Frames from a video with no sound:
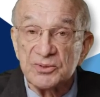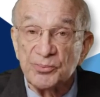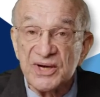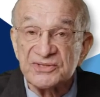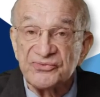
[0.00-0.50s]
to
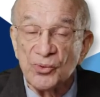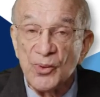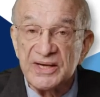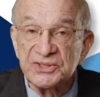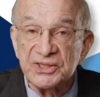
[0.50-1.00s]
press for
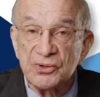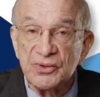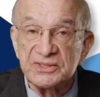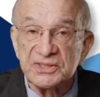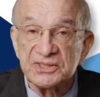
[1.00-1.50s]
wage
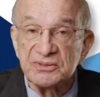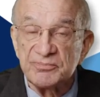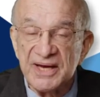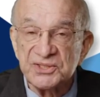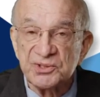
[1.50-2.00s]
increases and
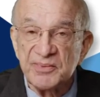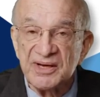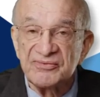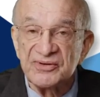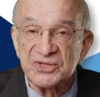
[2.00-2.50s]
pension
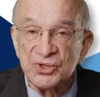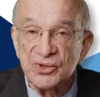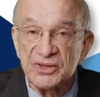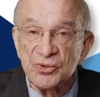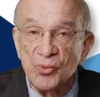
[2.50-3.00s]
benefits
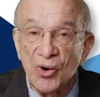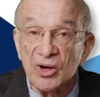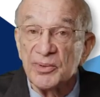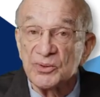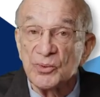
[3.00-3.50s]
during the
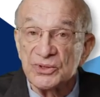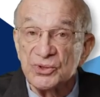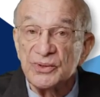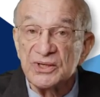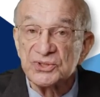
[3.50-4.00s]
war, but were
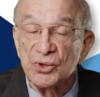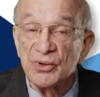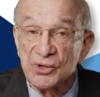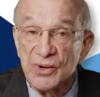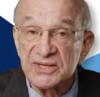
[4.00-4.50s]
doing so
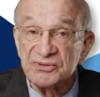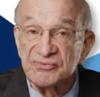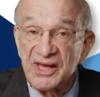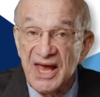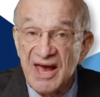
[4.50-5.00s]

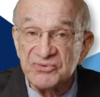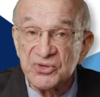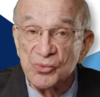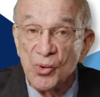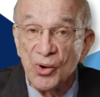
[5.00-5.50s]
aggressively after
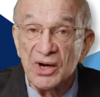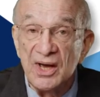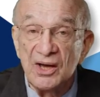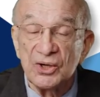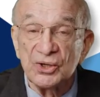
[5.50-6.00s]
the war,
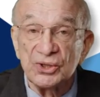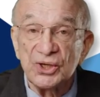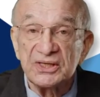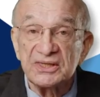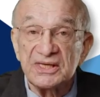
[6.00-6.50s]
could
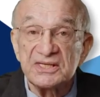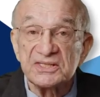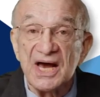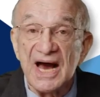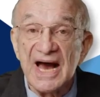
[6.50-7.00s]
look at
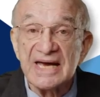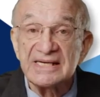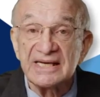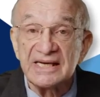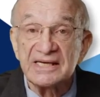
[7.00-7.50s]
these high
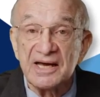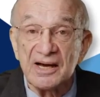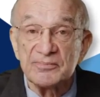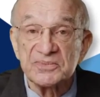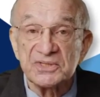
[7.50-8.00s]
net
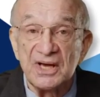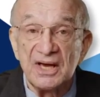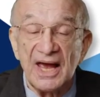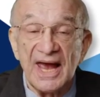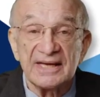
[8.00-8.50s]
incomes
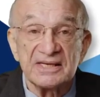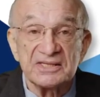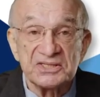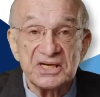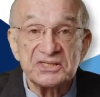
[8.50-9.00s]
and
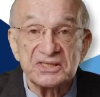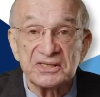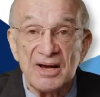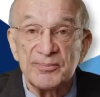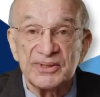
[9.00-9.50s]
insist
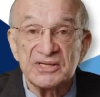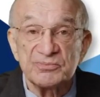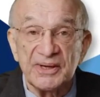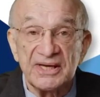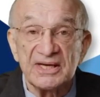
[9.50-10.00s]
that companies
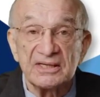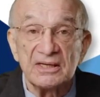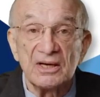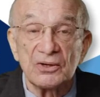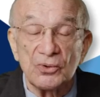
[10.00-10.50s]
begin
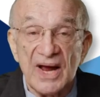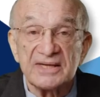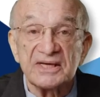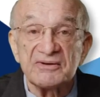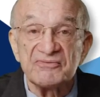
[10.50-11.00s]

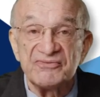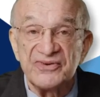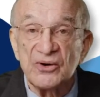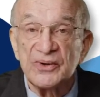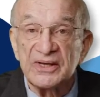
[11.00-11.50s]
granting
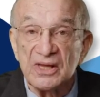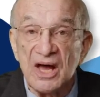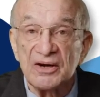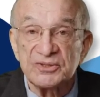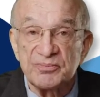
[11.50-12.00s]
very
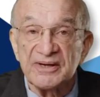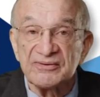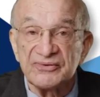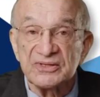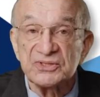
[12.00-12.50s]
large
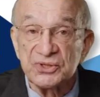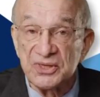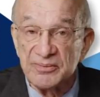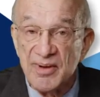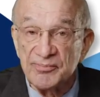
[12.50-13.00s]
benefits to
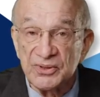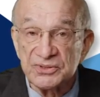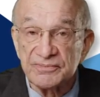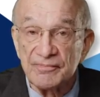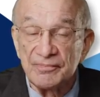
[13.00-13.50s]
their members.